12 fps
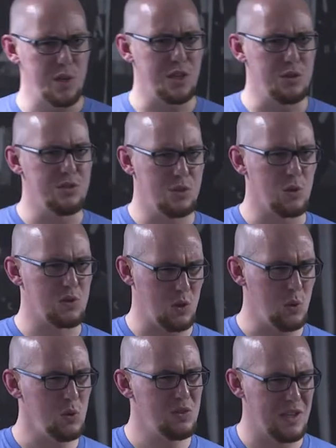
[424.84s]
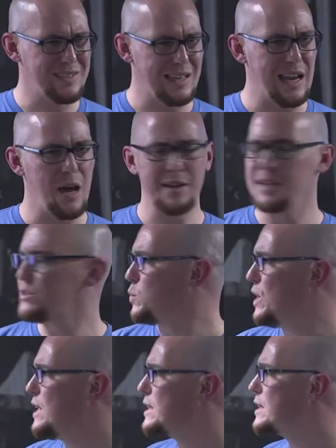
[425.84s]
we use your tools that's allowing it to
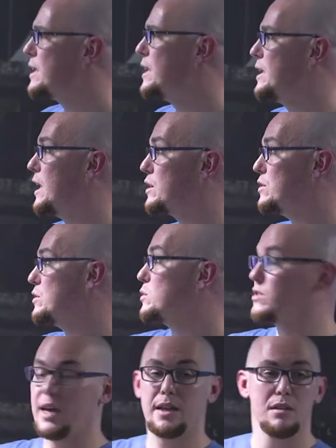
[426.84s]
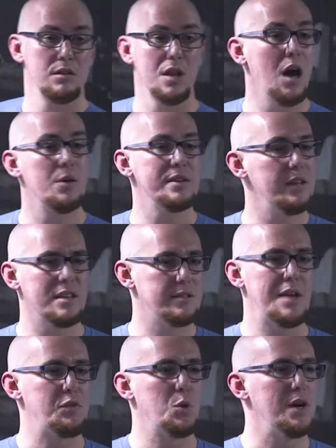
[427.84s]
work? And Google said, no, it, it's
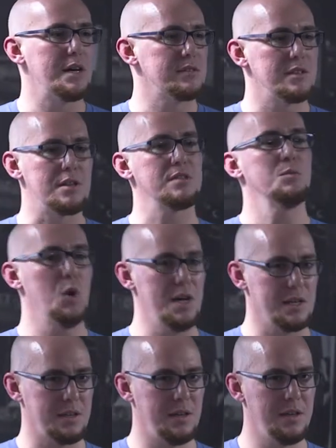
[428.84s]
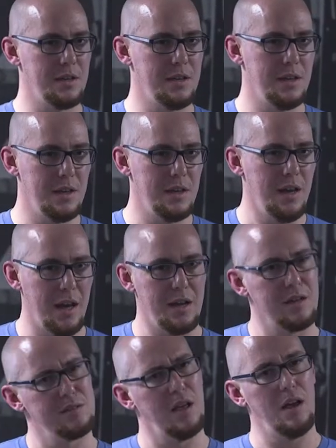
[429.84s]
never worked, it doesn't work. And
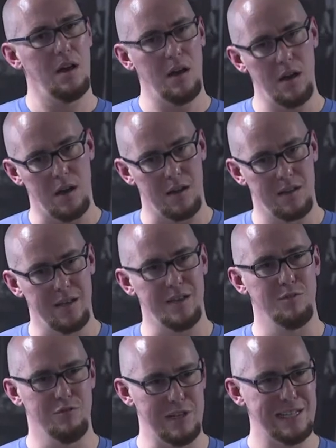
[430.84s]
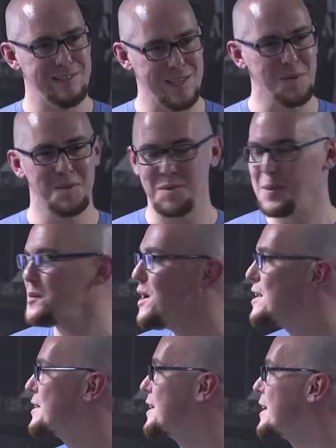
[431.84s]
I was like, huh, it really seems to be
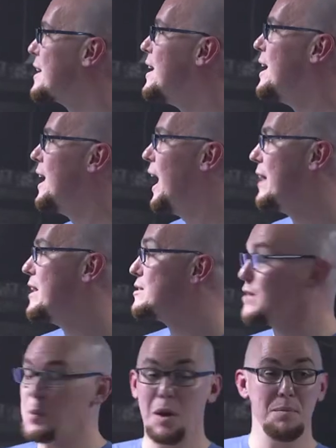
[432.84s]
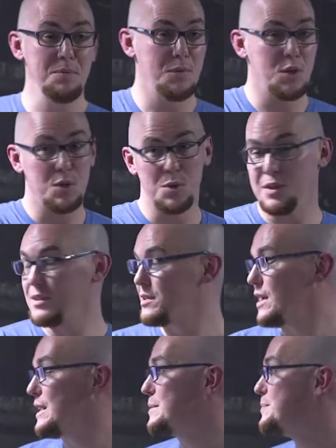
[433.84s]
working. And then someone who was
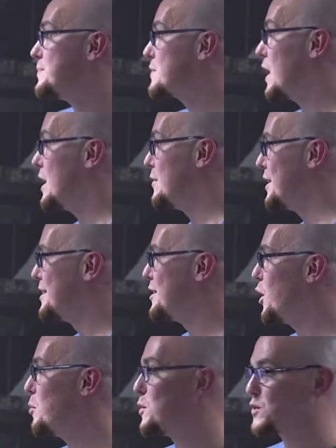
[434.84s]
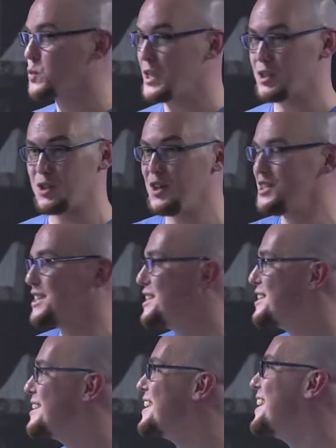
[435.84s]
um, kind of a lot more switched on
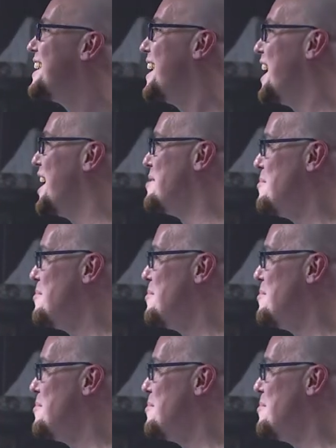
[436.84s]
and uh,